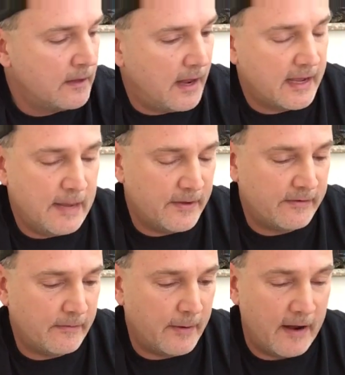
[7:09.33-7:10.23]
I keep
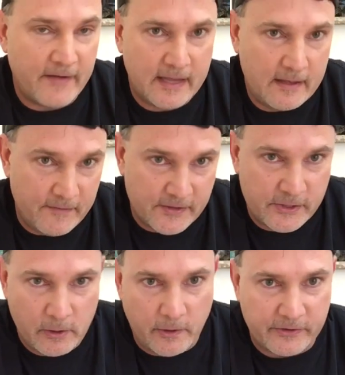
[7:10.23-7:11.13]
this, if it's
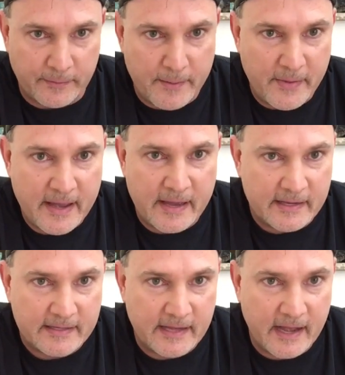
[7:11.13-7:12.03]
too close to my bed,
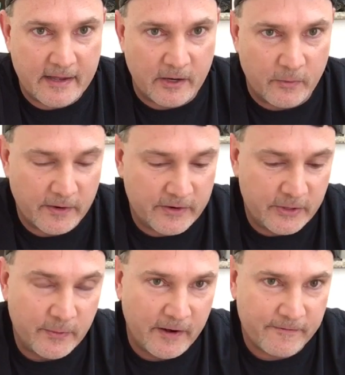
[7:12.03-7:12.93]
it's not going to work
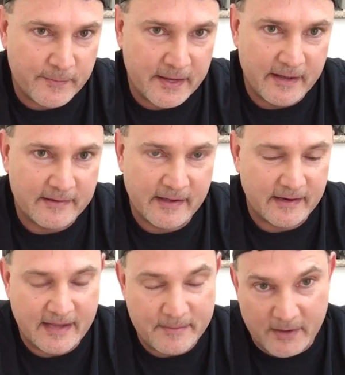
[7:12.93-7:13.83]
too well for me. It's going
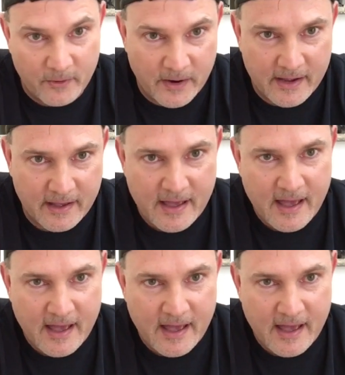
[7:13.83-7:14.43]
to keep me awake.